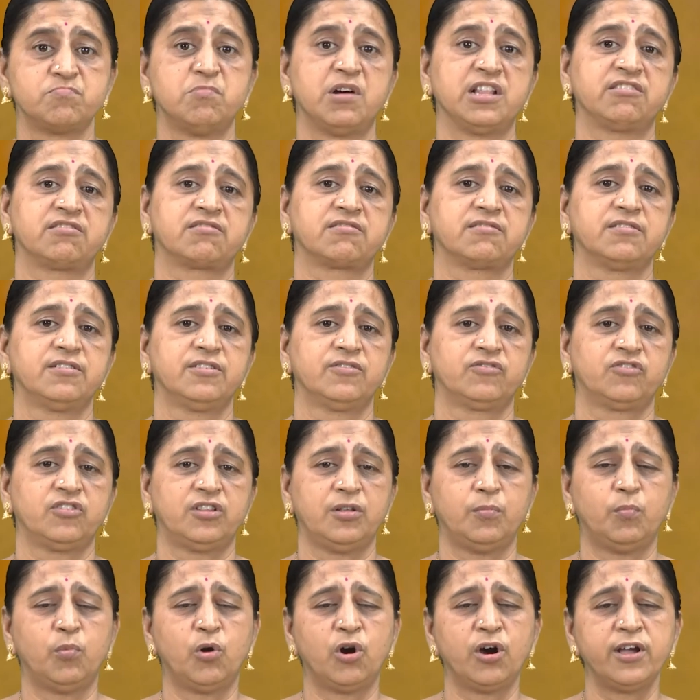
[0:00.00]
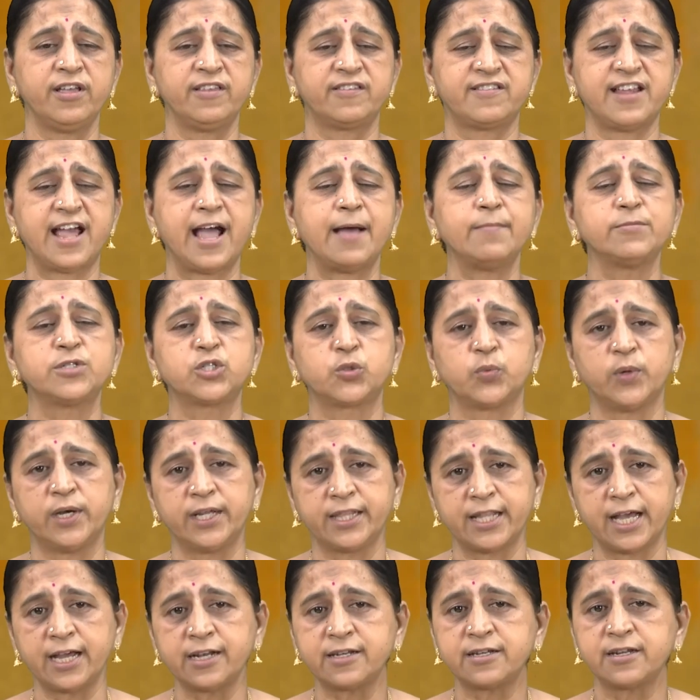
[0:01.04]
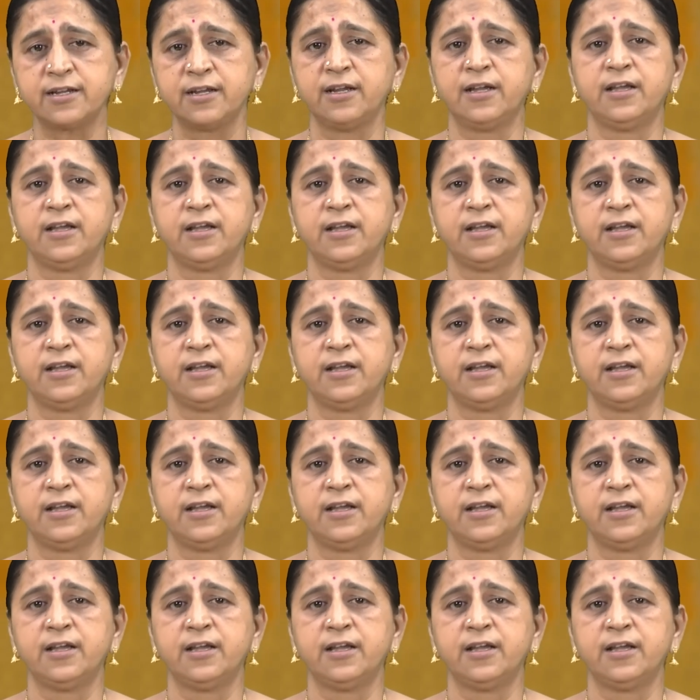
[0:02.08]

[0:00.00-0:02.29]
month. So the boy is damn sure that